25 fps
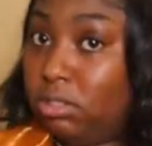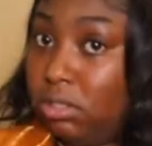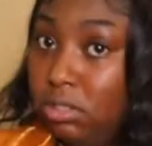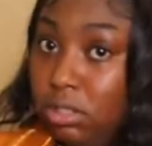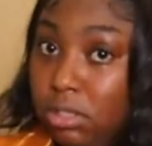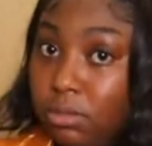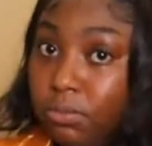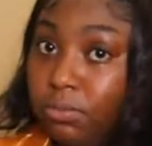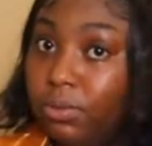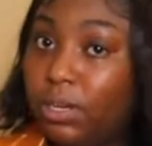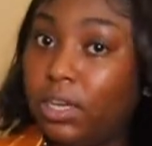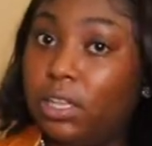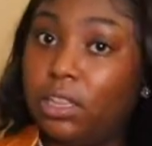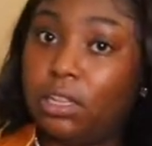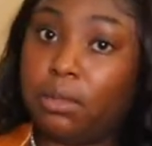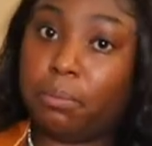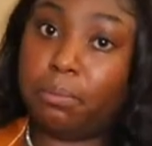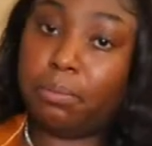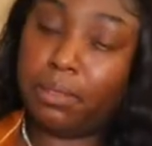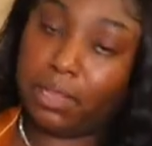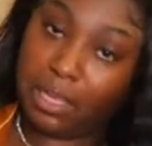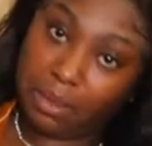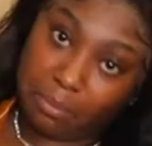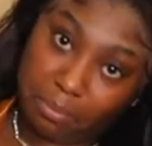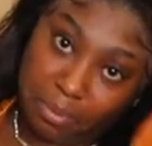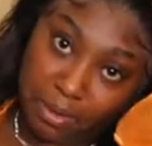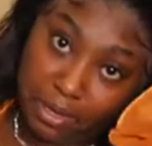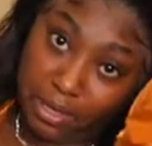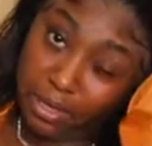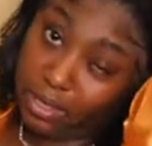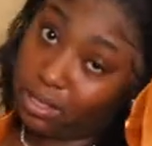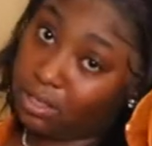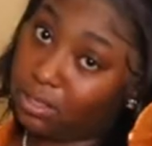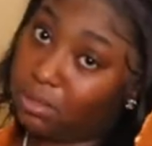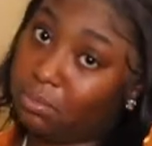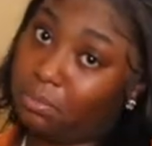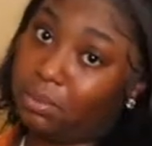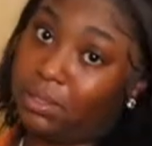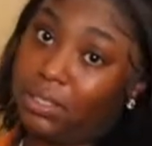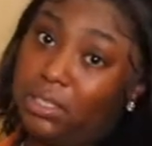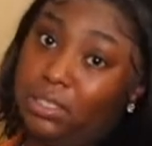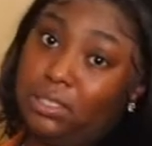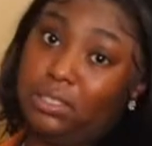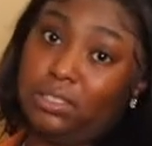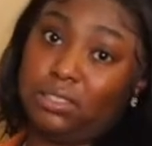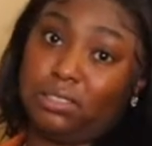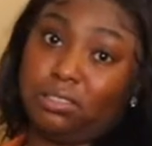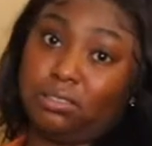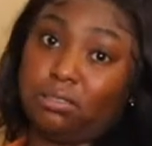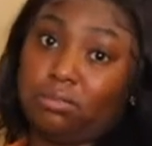just some regular black pants, but
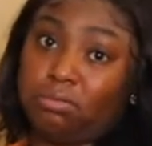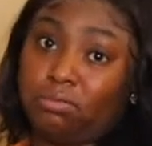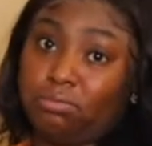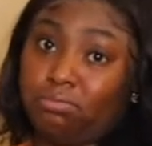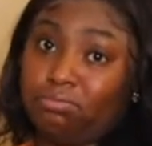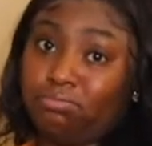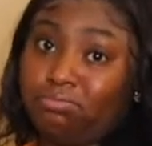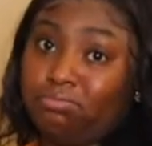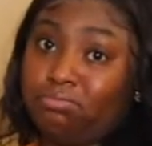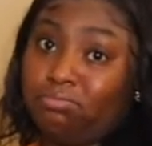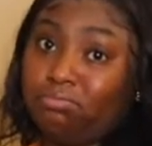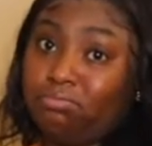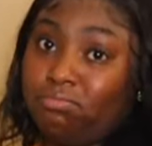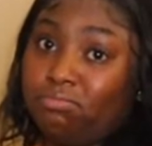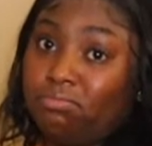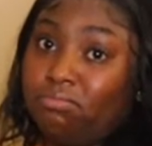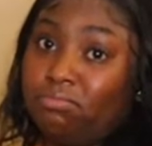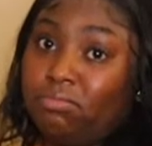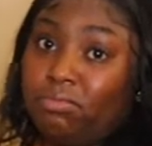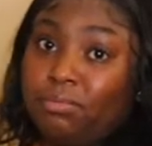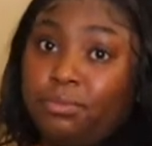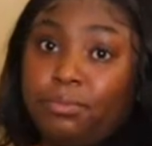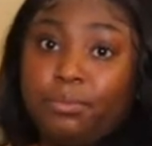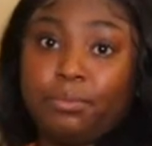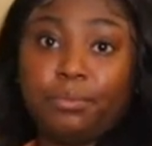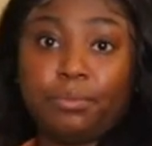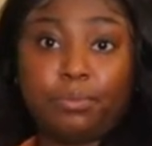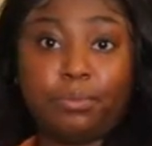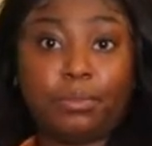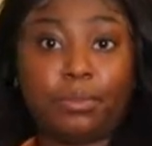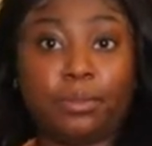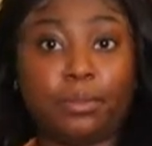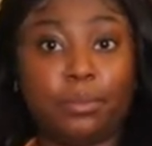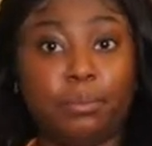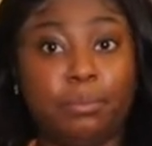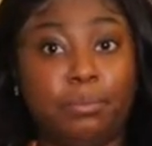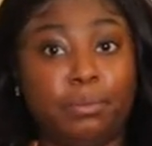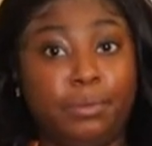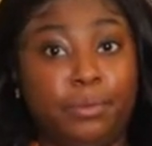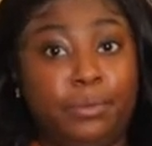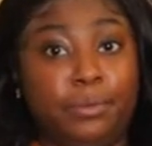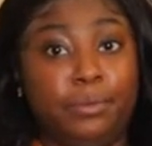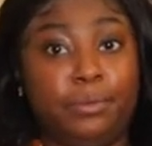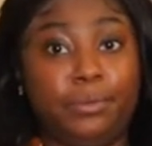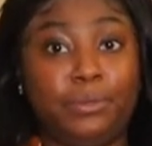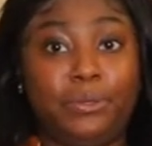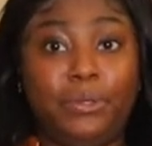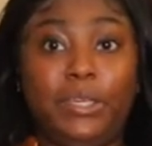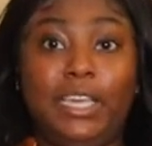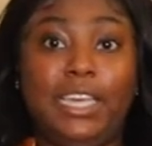this is
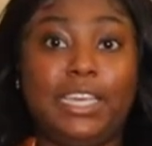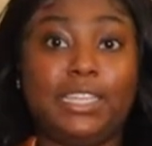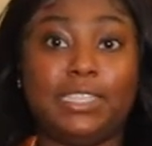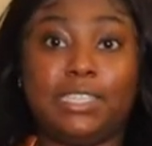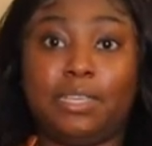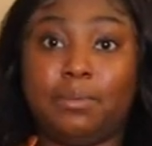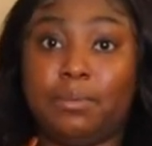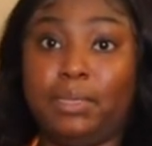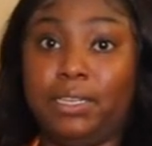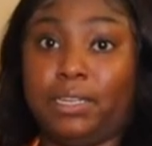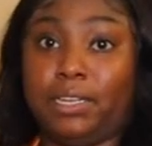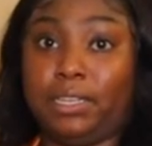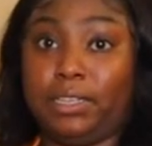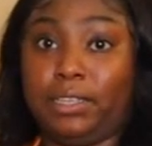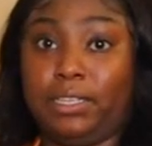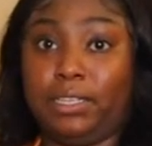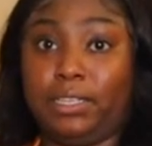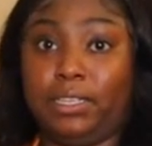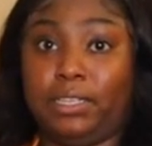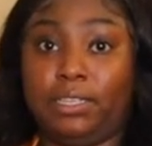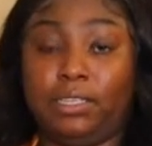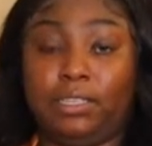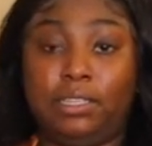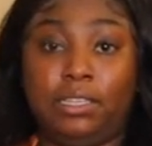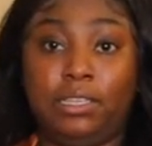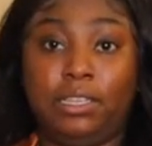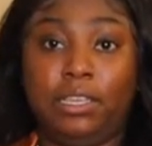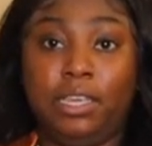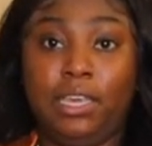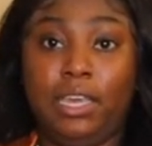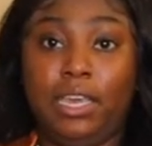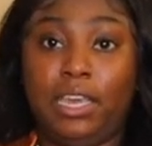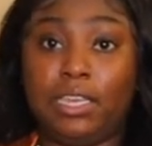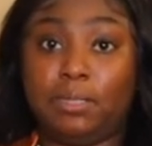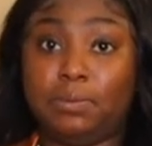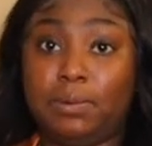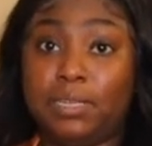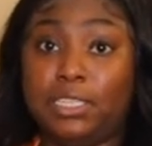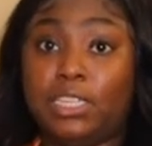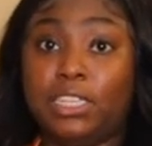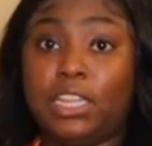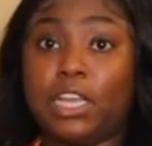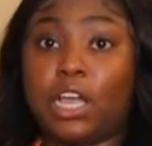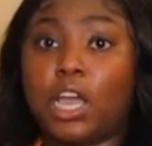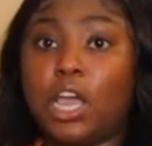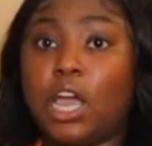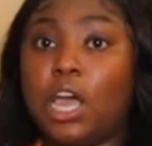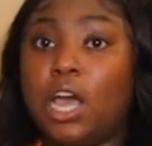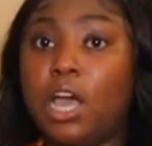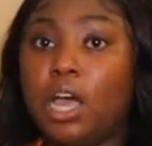cool. You can't tell me nothing. Especially
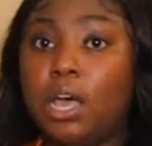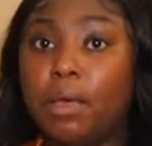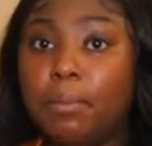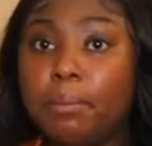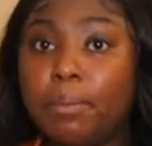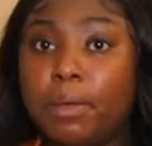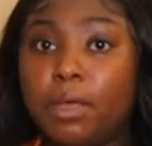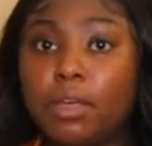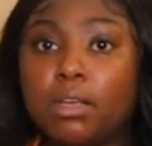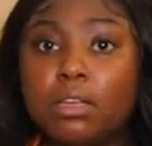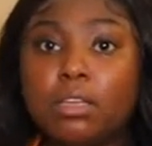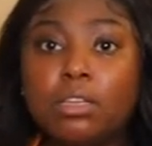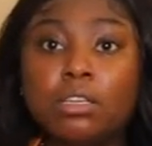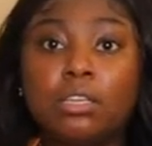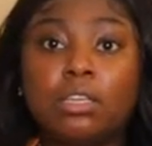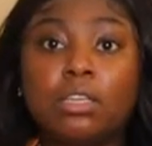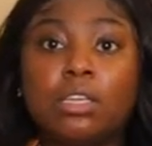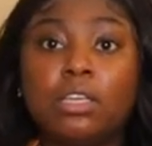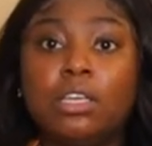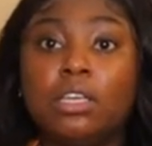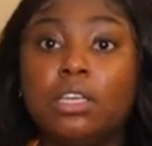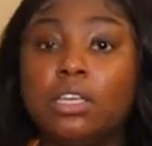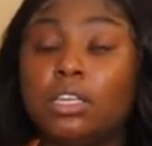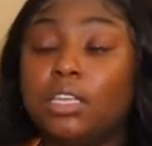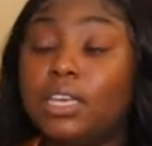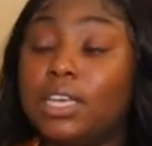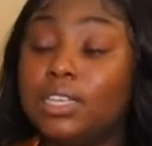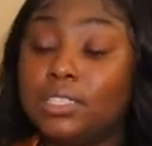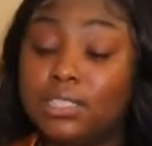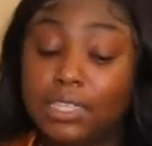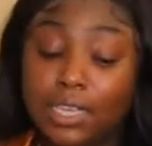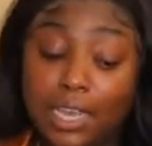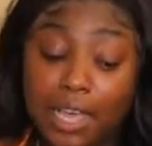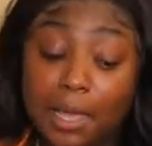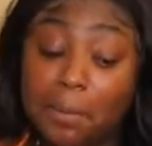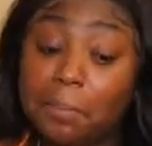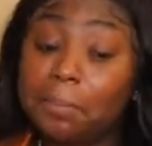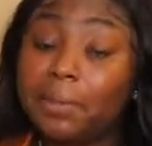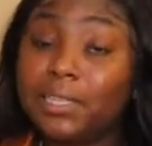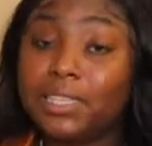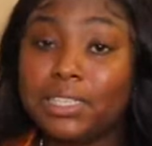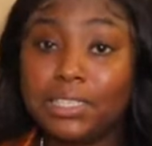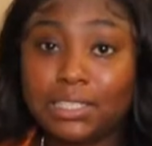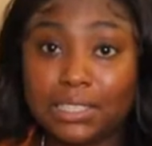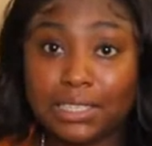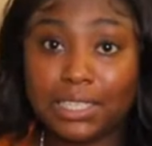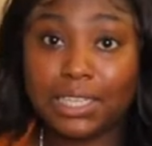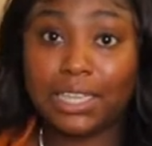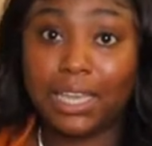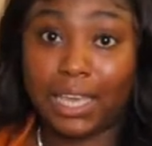the combo. Y'all see how I put
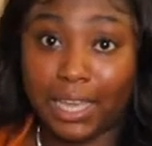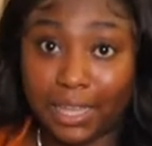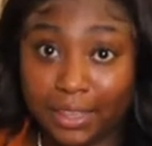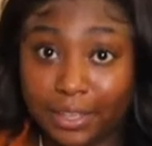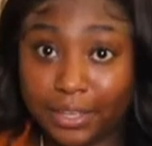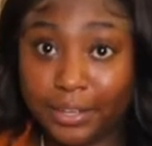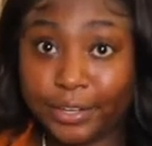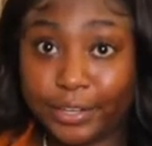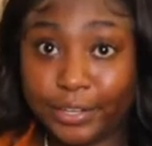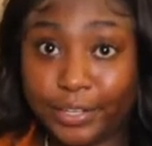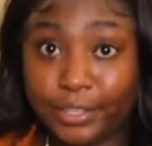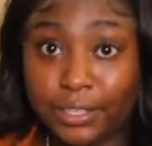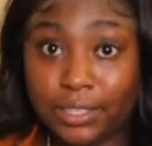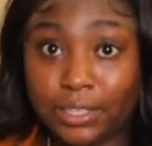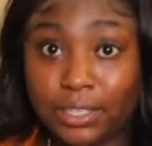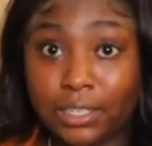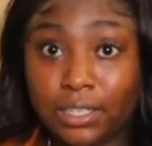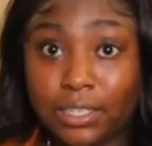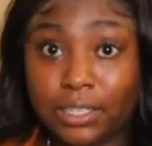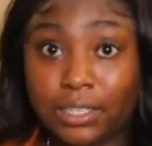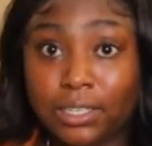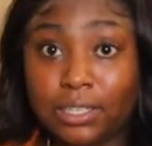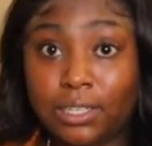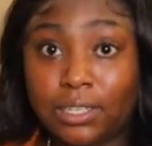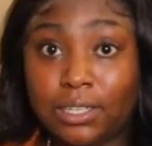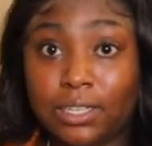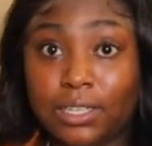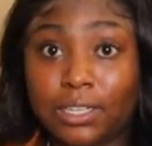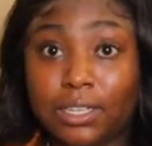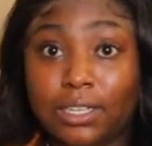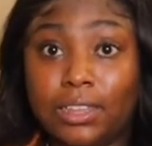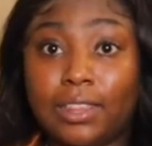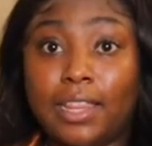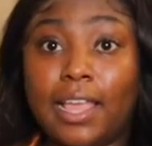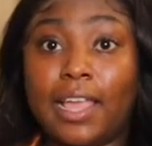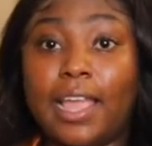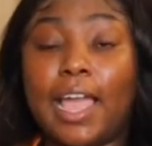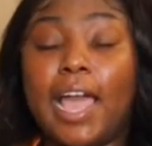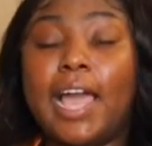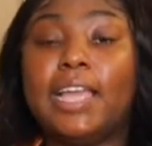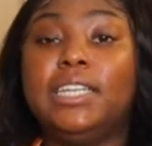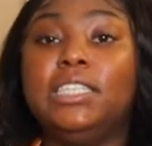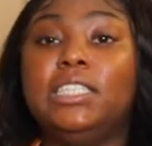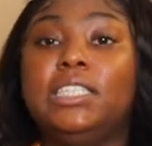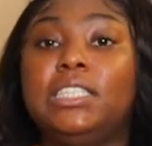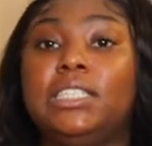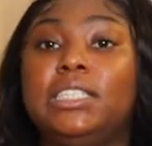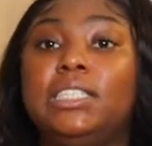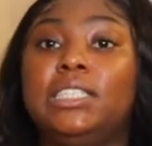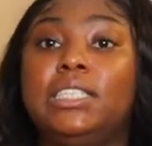this together? Like, I
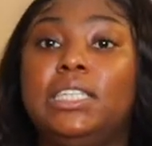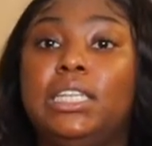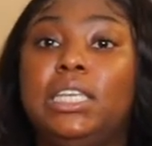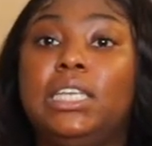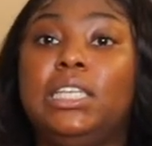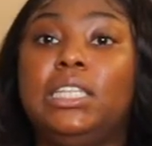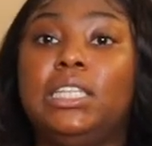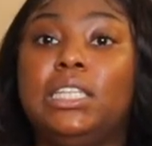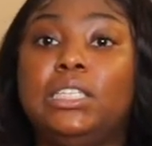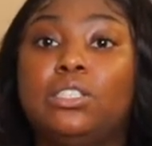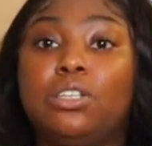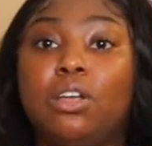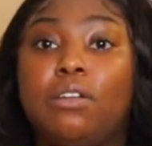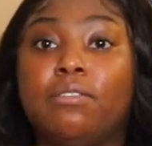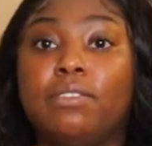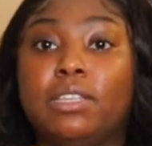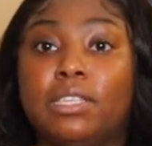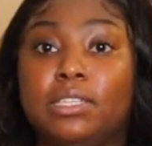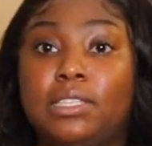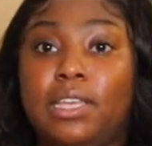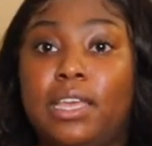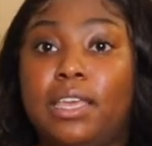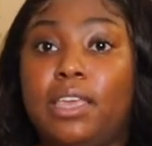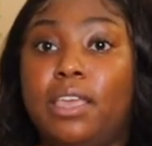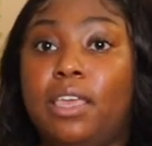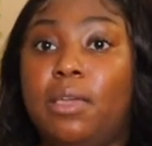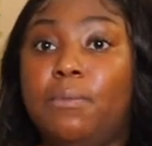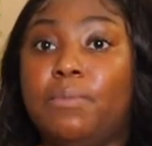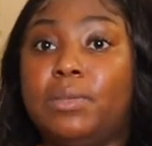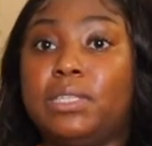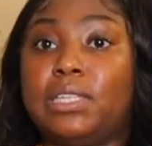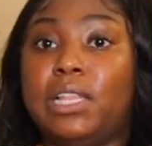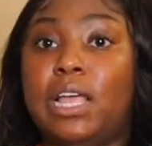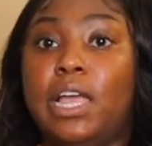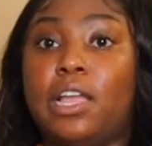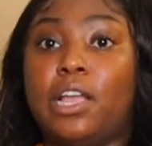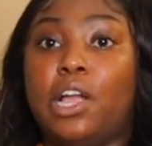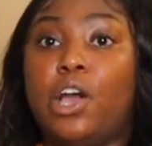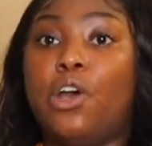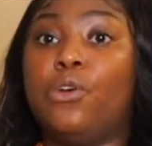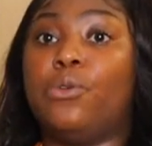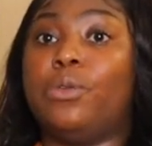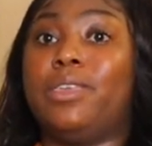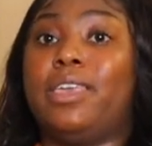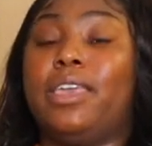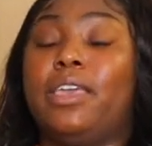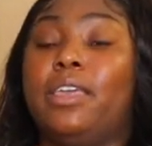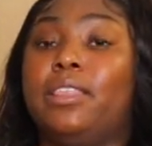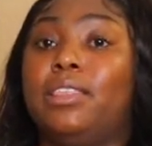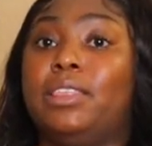just seen this off the site and was like, oh
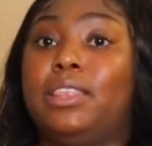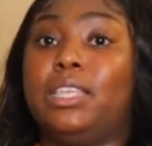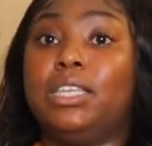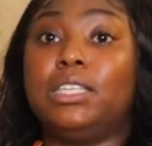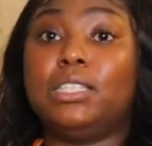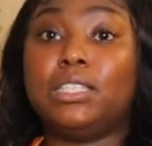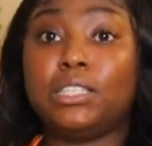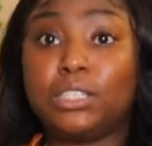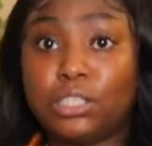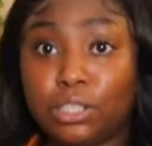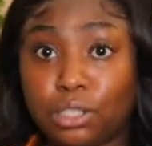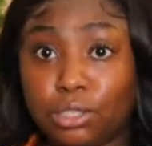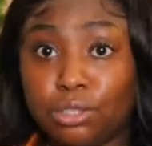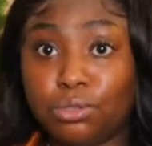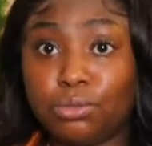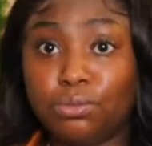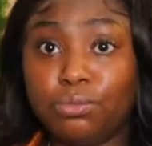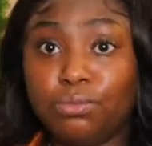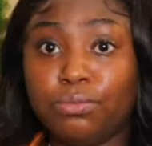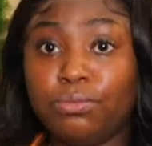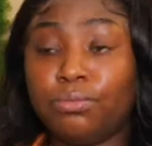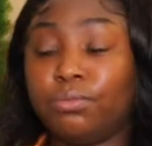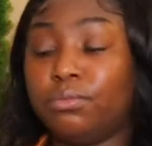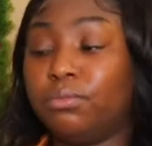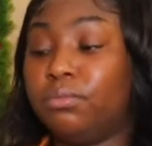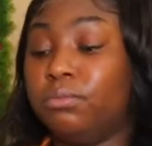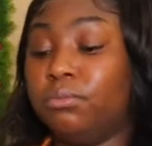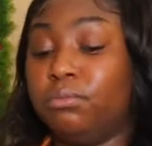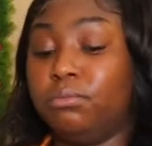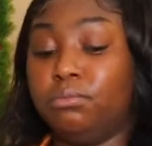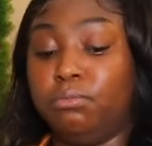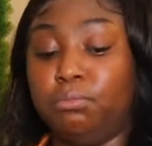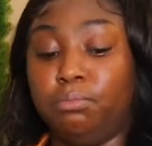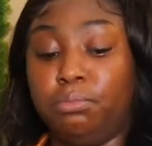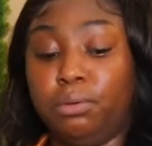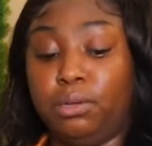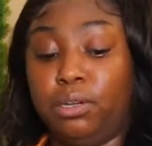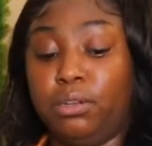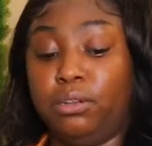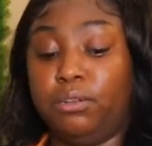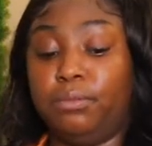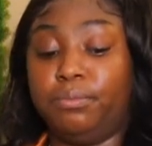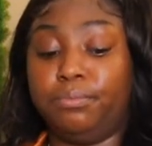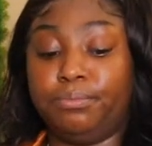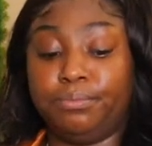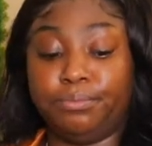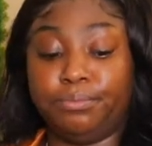yeah, this too, boom,